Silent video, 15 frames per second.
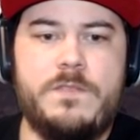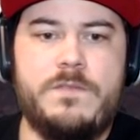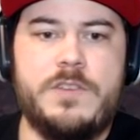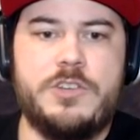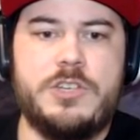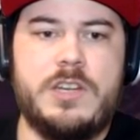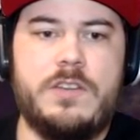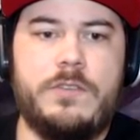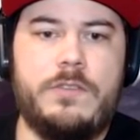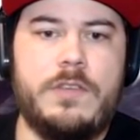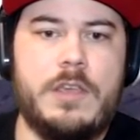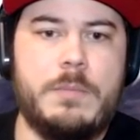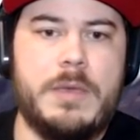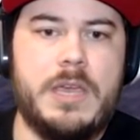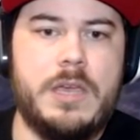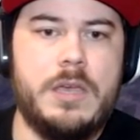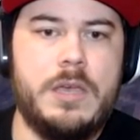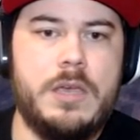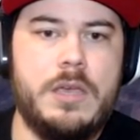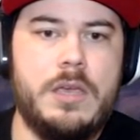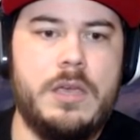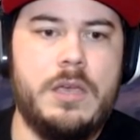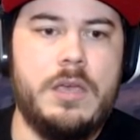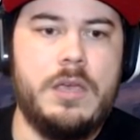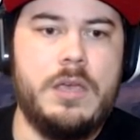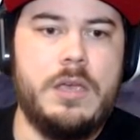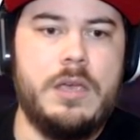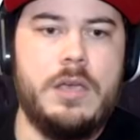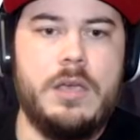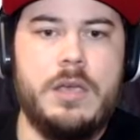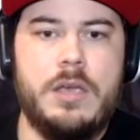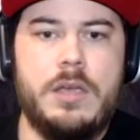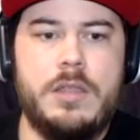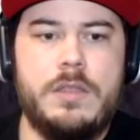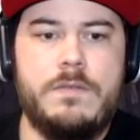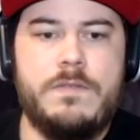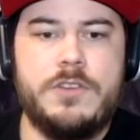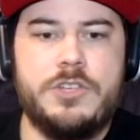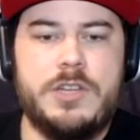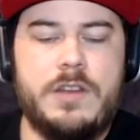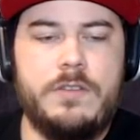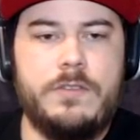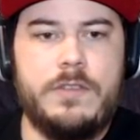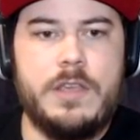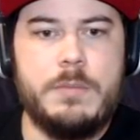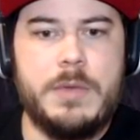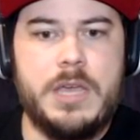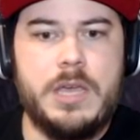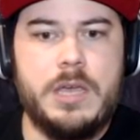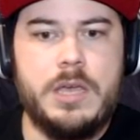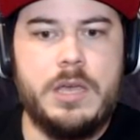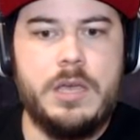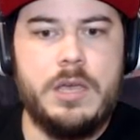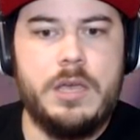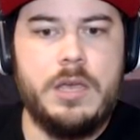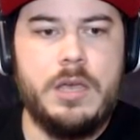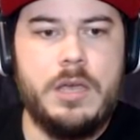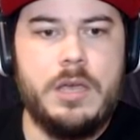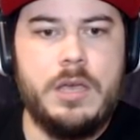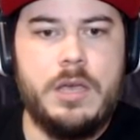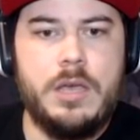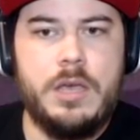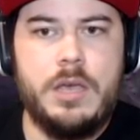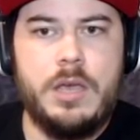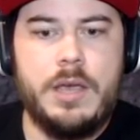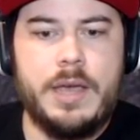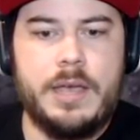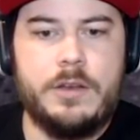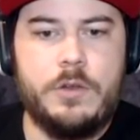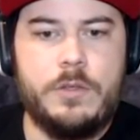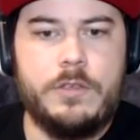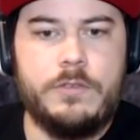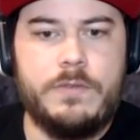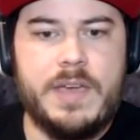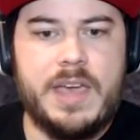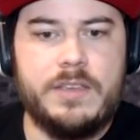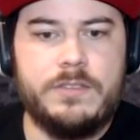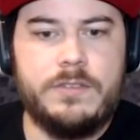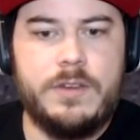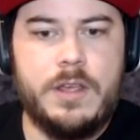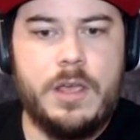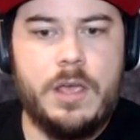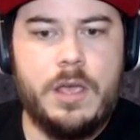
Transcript: Fish didn't see me. Fish didn't see me. I gotta do this fast.